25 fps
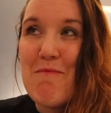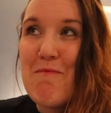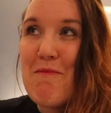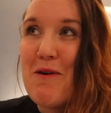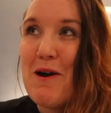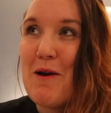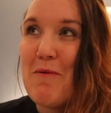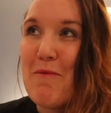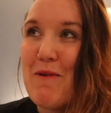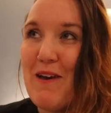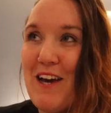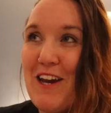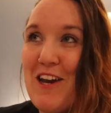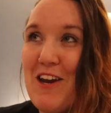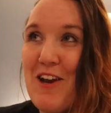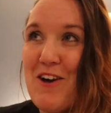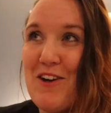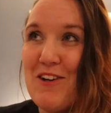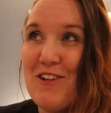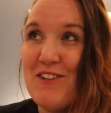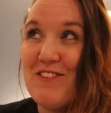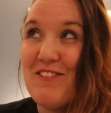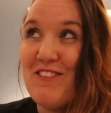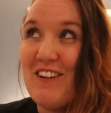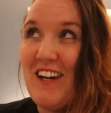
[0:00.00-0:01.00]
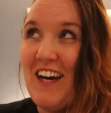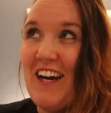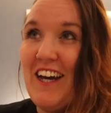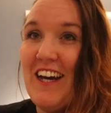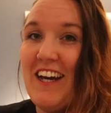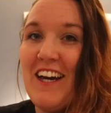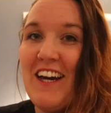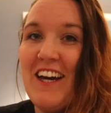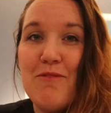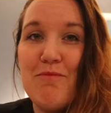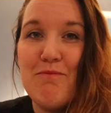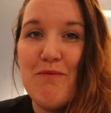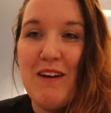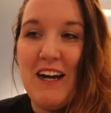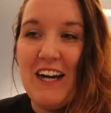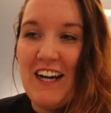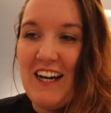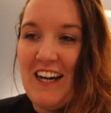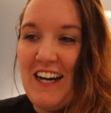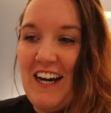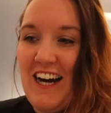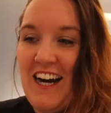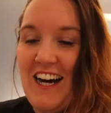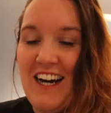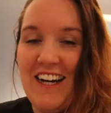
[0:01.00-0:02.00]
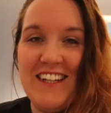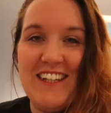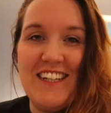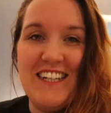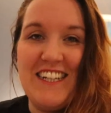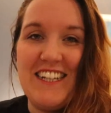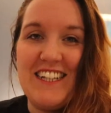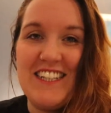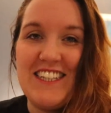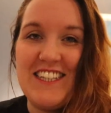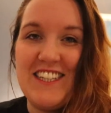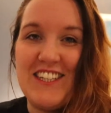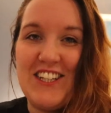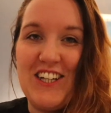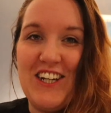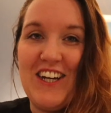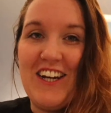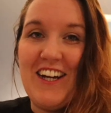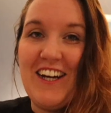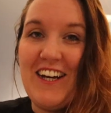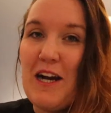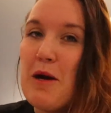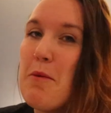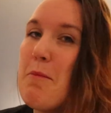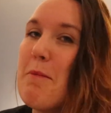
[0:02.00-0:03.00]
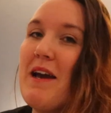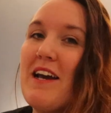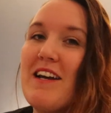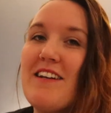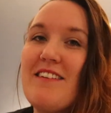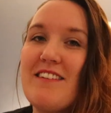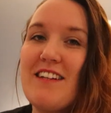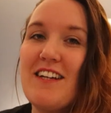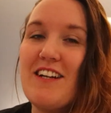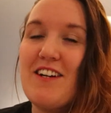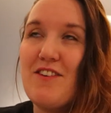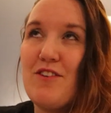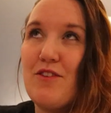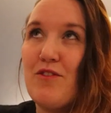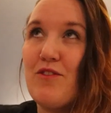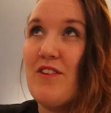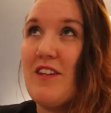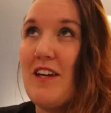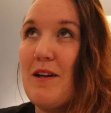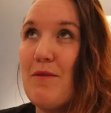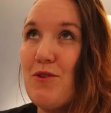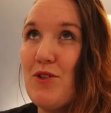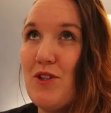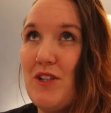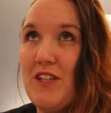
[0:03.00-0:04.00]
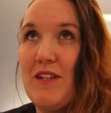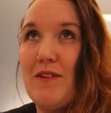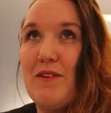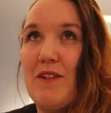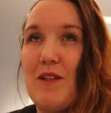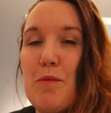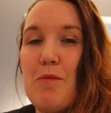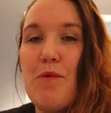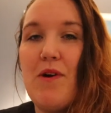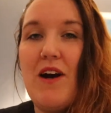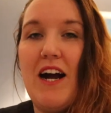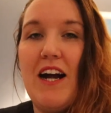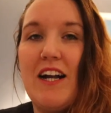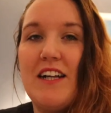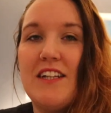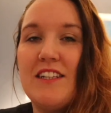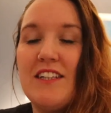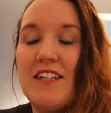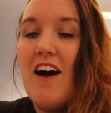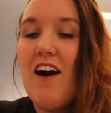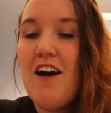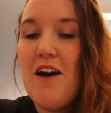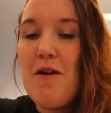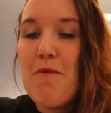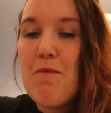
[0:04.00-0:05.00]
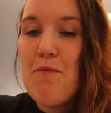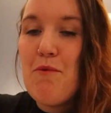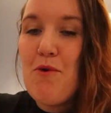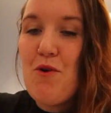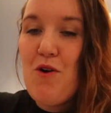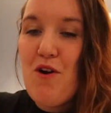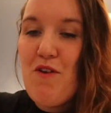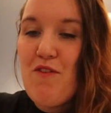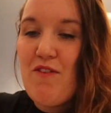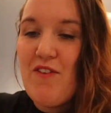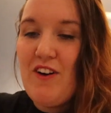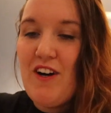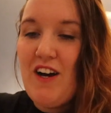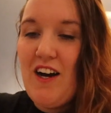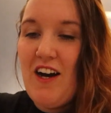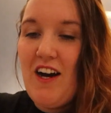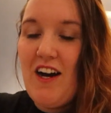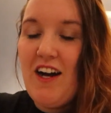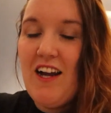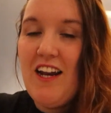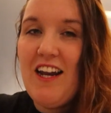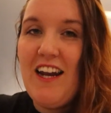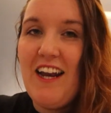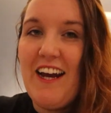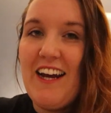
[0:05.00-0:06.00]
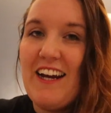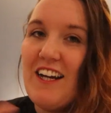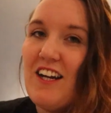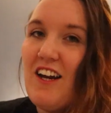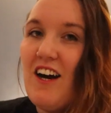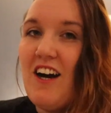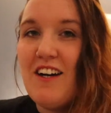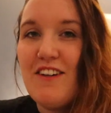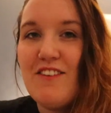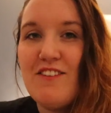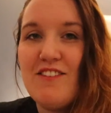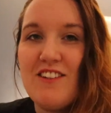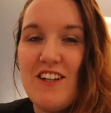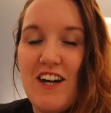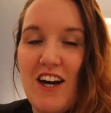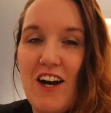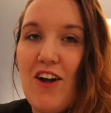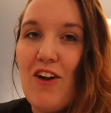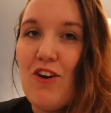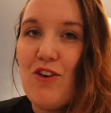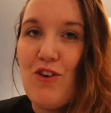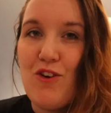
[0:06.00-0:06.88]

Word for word: It might be a load of like mega athletes that are like amazing because obviously I'm doing it with a brand. I'm more of a like lifestyle